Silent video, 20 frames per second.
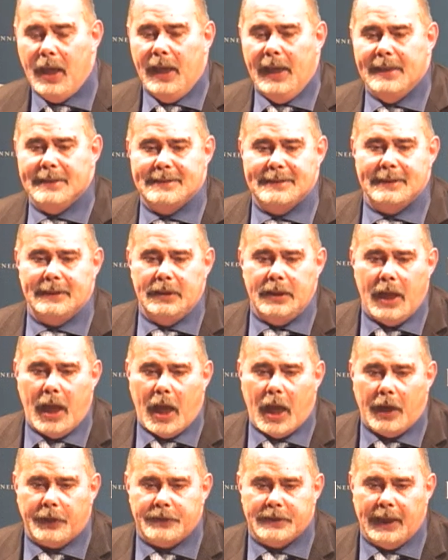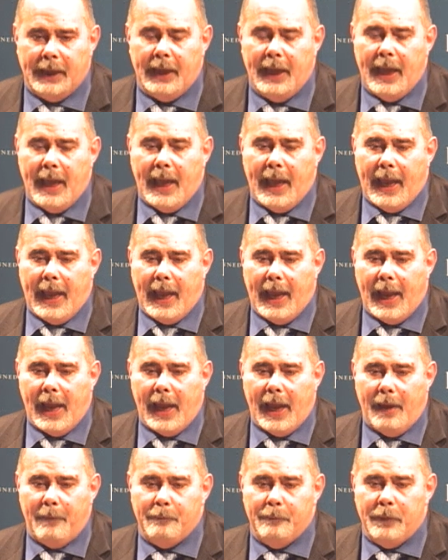It's not a,
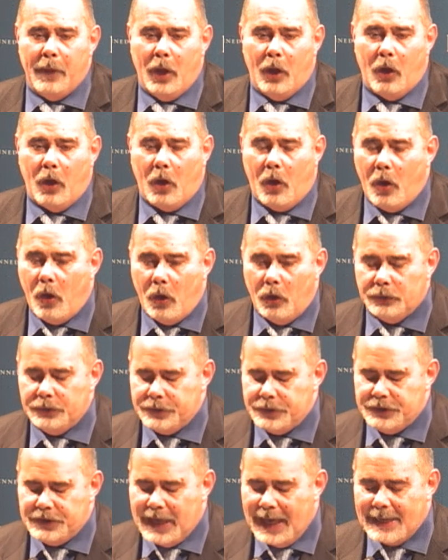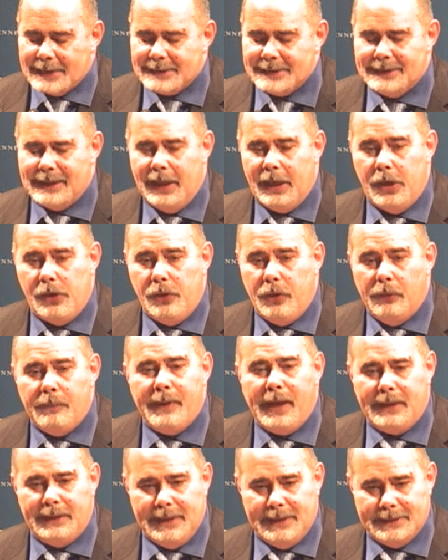a, or just a
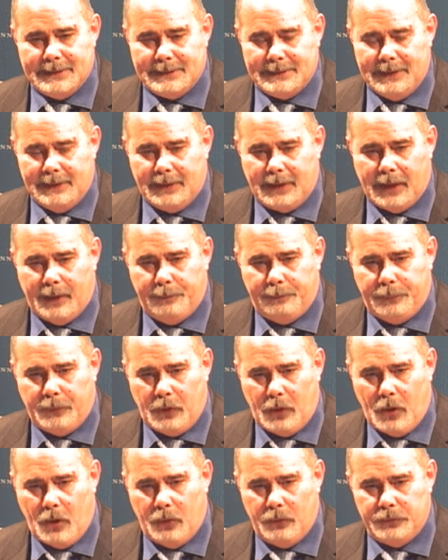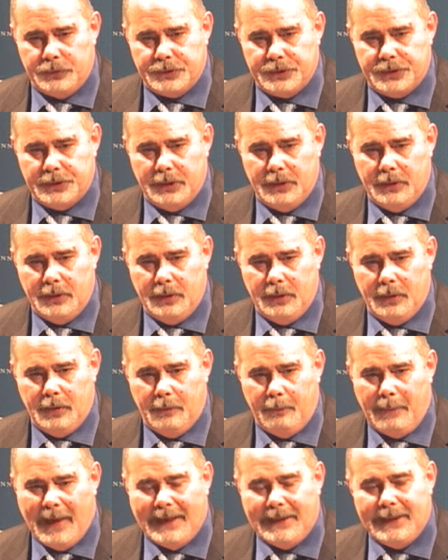humanistic approach,
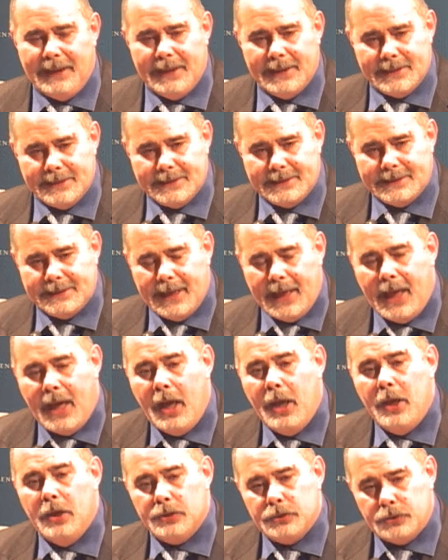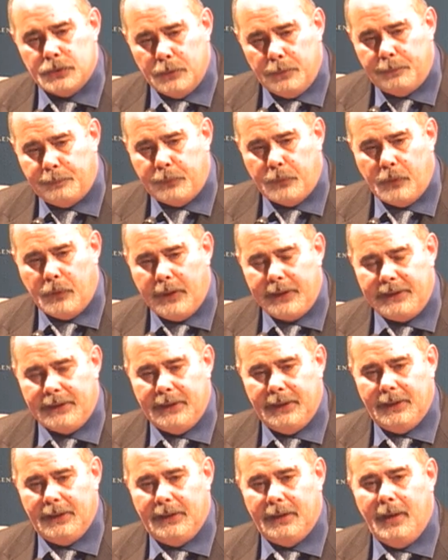but is uh,
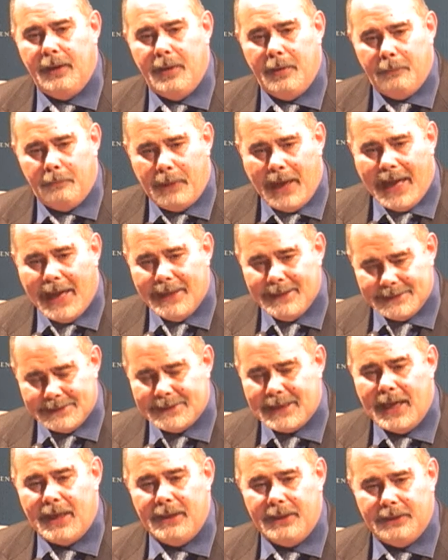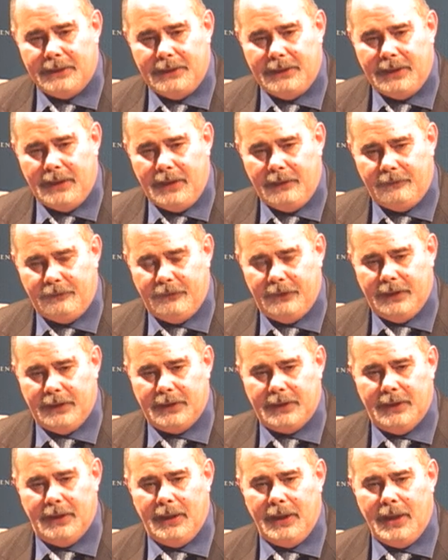supported by scientific,